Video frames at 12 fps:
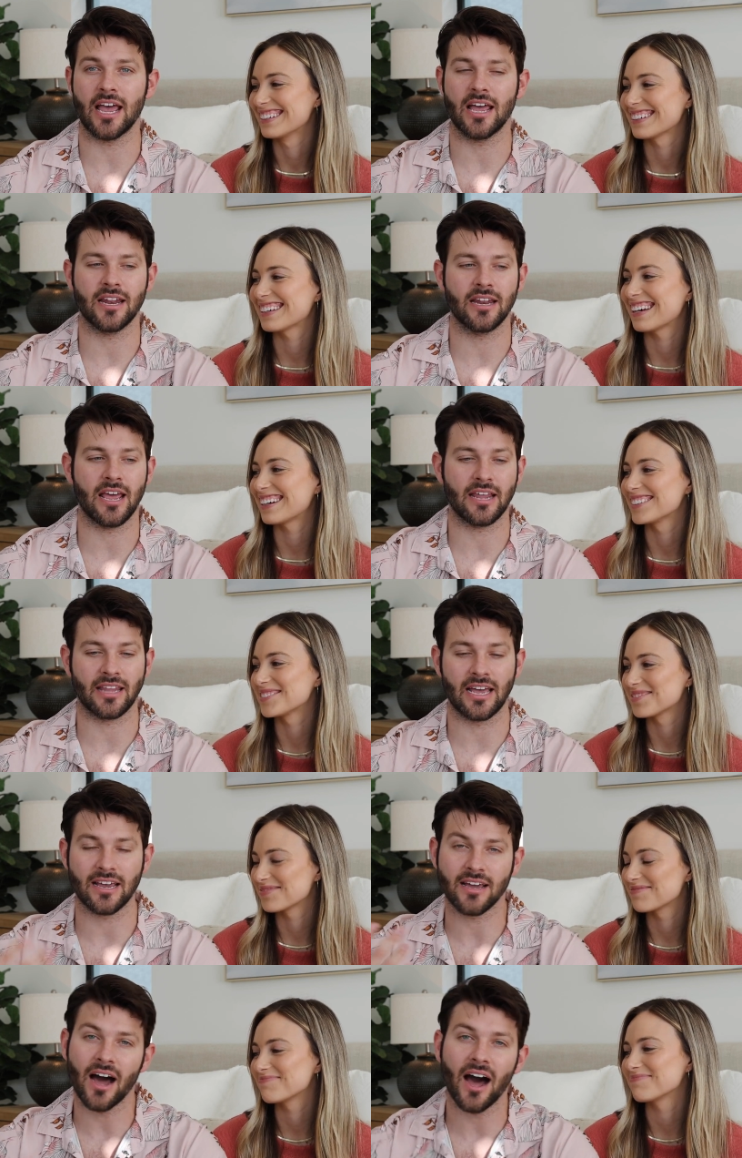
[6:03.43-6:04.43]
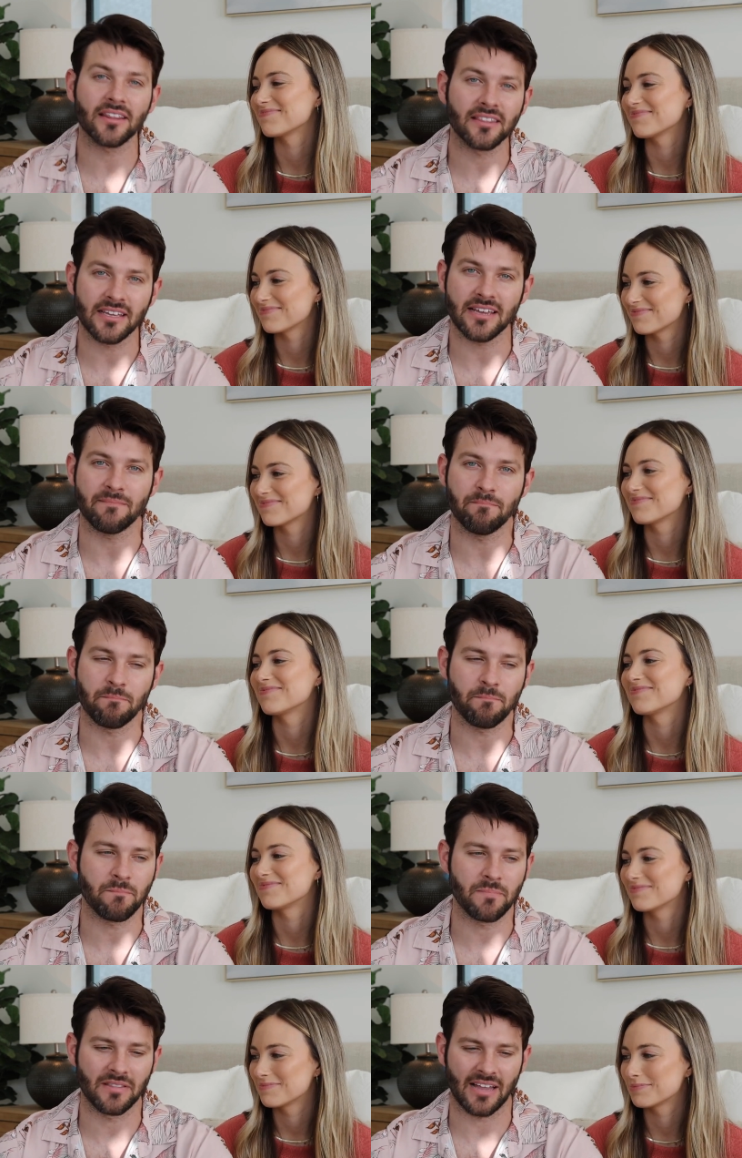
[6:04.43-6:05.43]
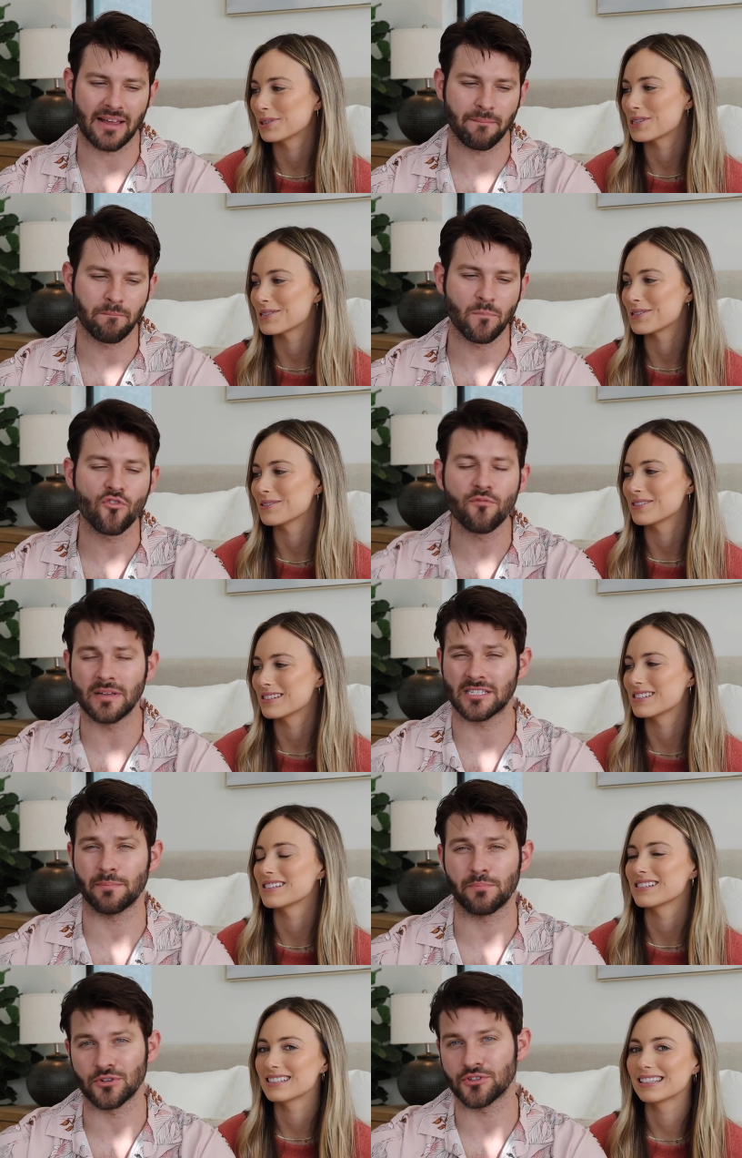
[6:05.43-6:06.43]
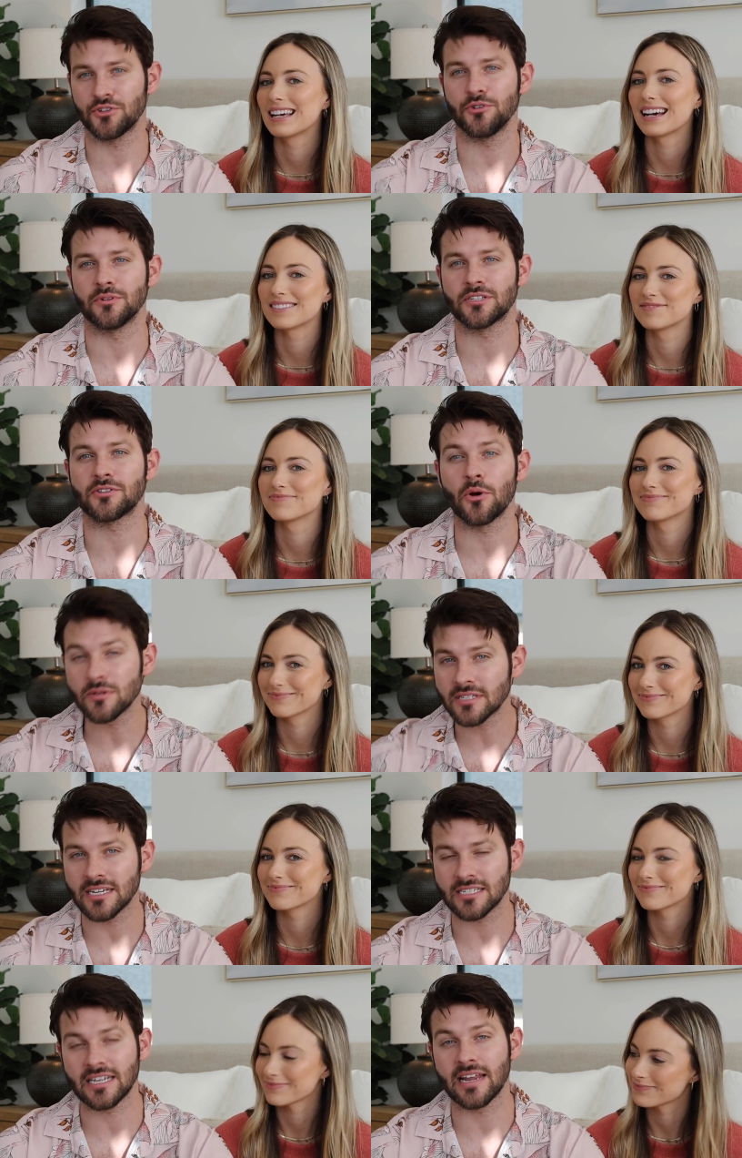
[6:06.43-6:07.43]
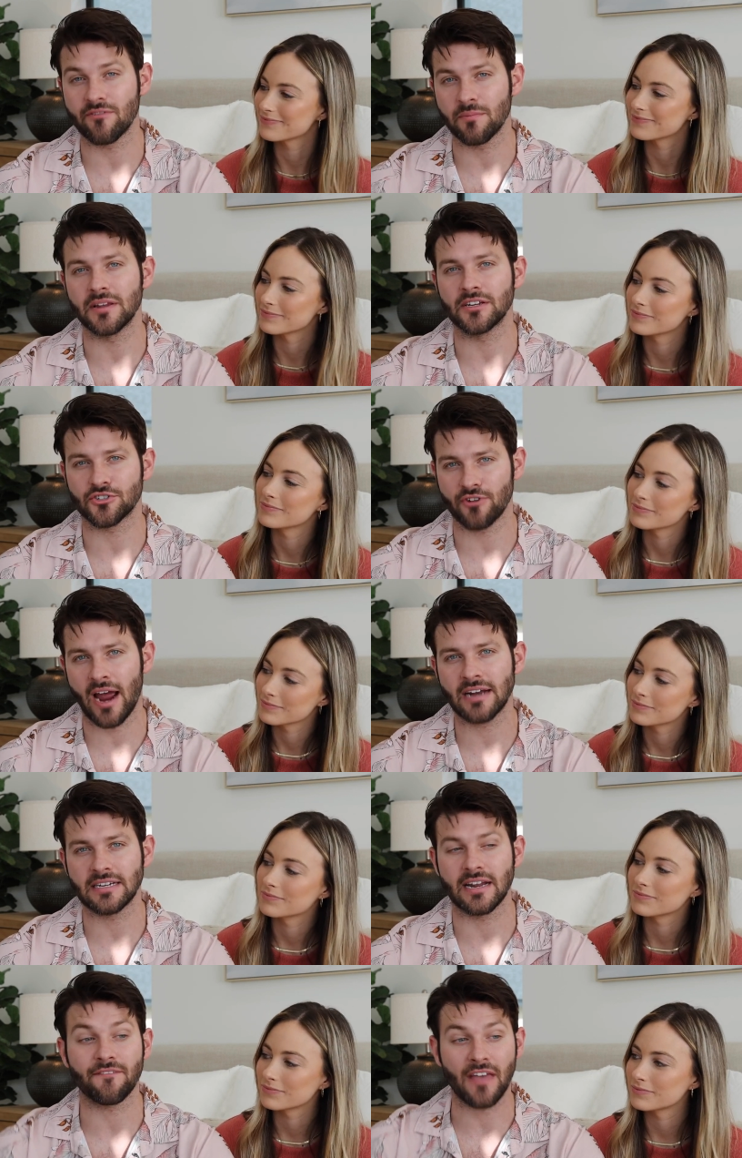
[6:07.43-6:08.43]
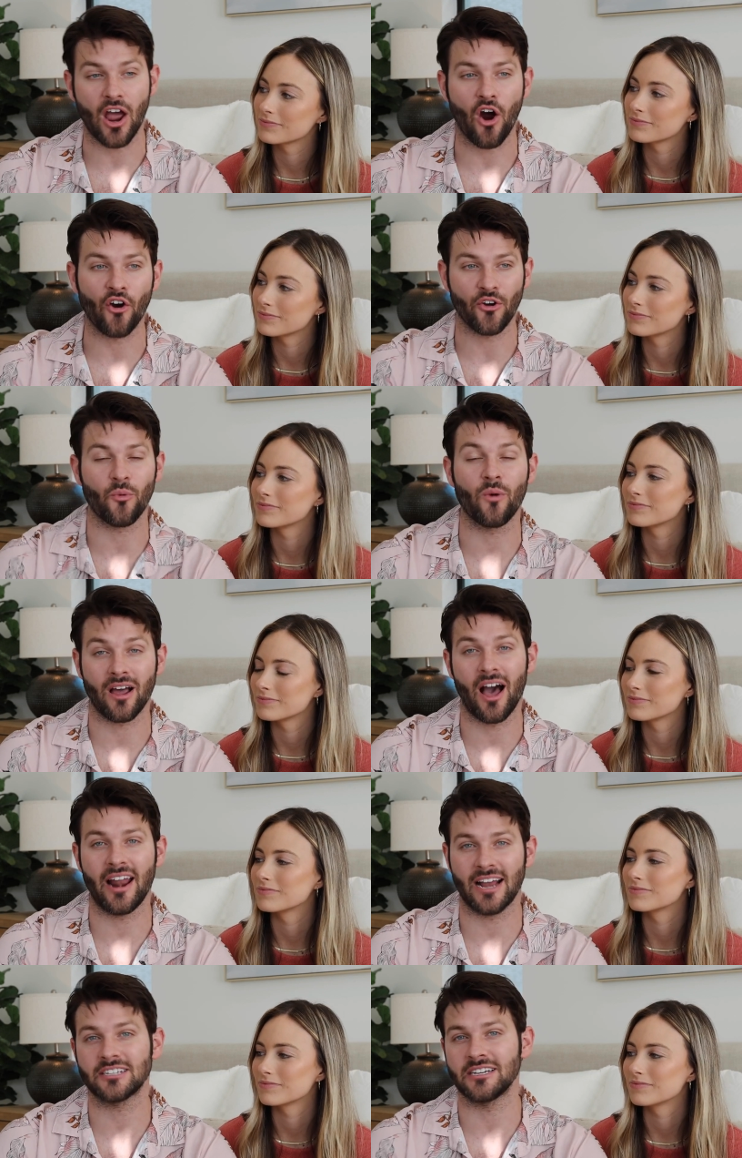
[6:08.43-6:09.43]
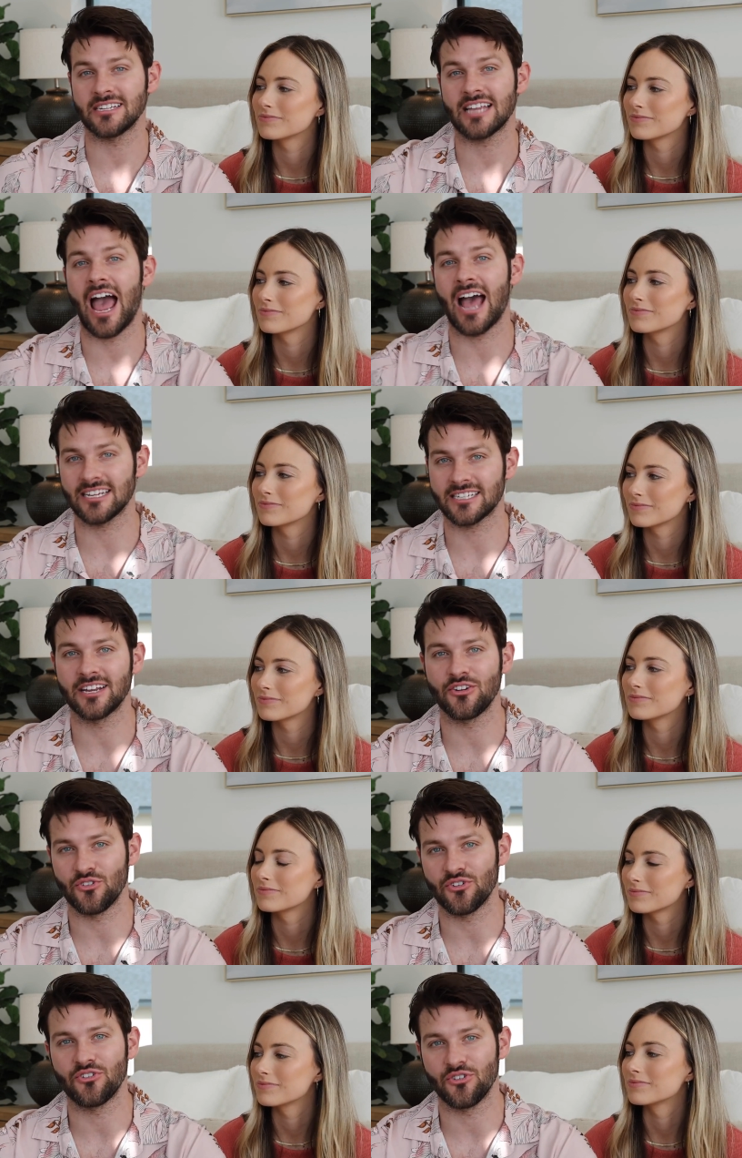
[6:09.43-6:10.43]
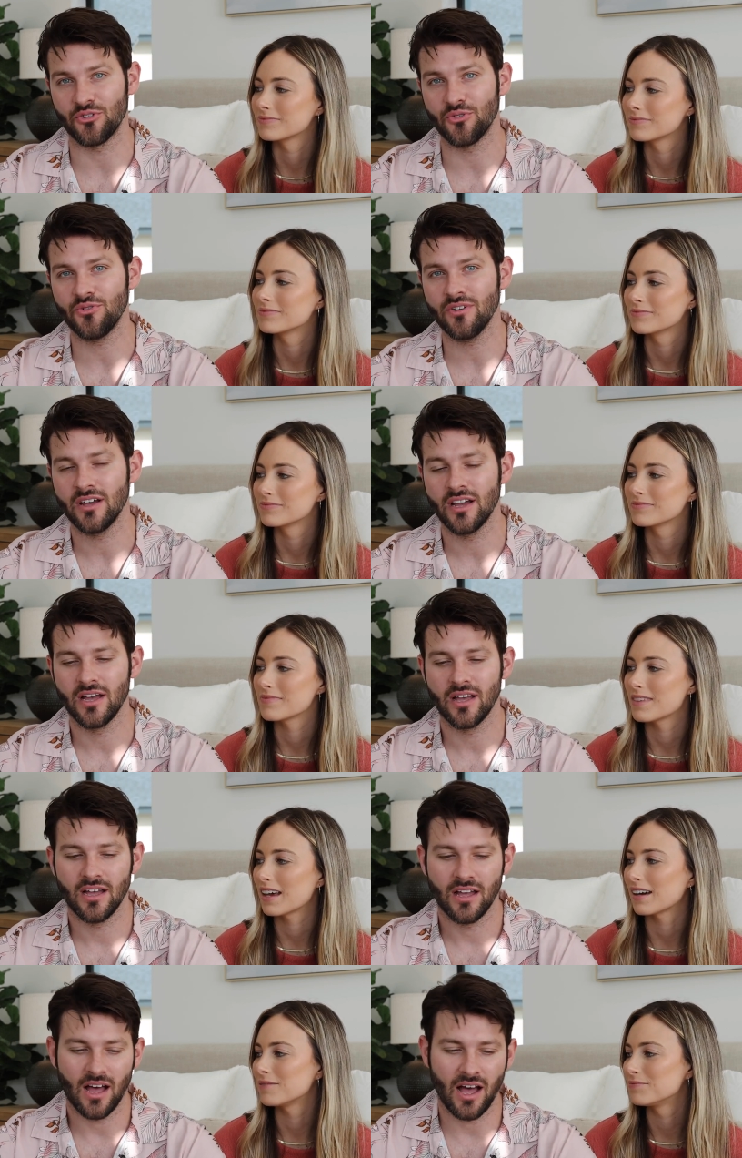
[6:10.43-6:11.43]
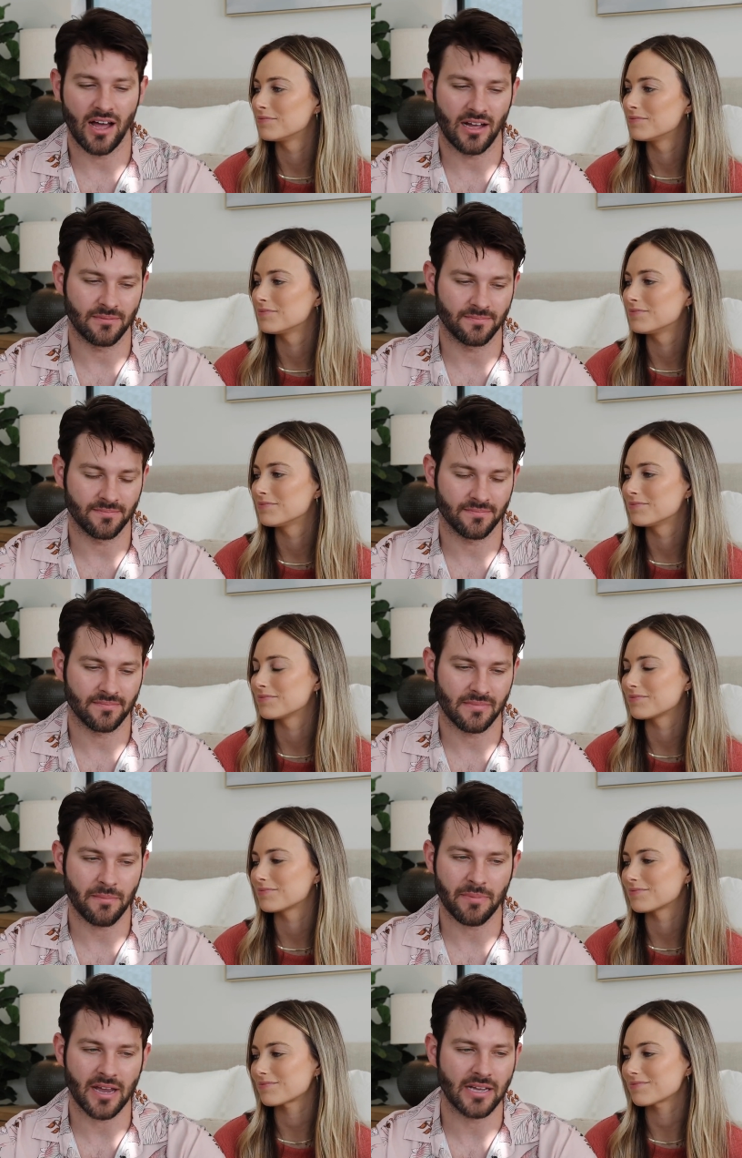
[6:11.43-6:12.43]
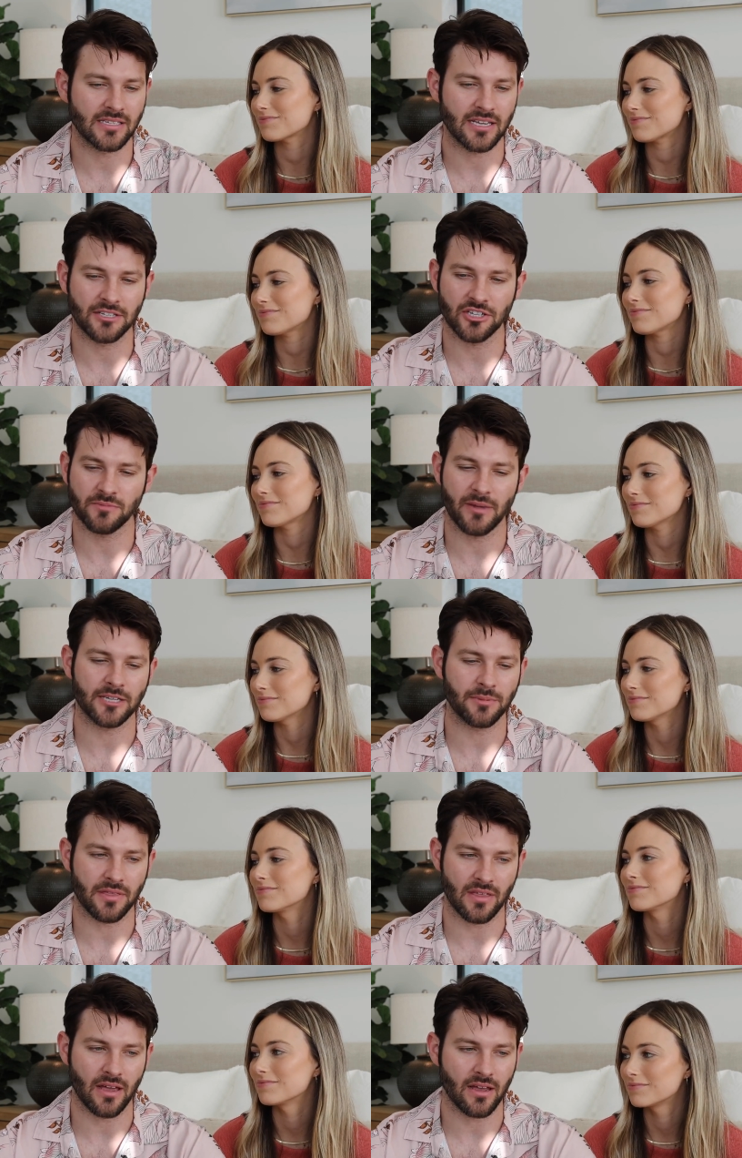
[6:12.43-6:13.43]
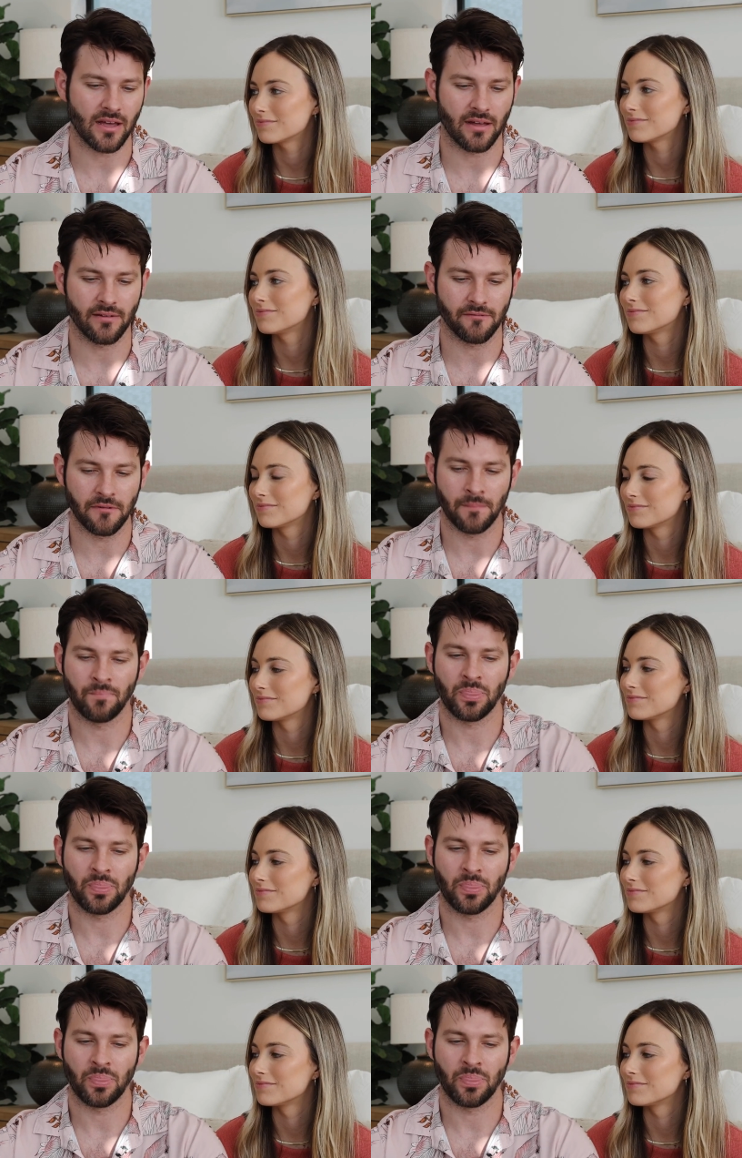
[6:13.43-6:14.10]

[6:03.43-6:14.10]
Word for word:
Speaker 1: and yeah. and like godly like pursuits. movements and pursuits. Yeah. Those things can even be distracting if they aren't what God actually is asking you to do. Yeah. Um, because it just makes me think of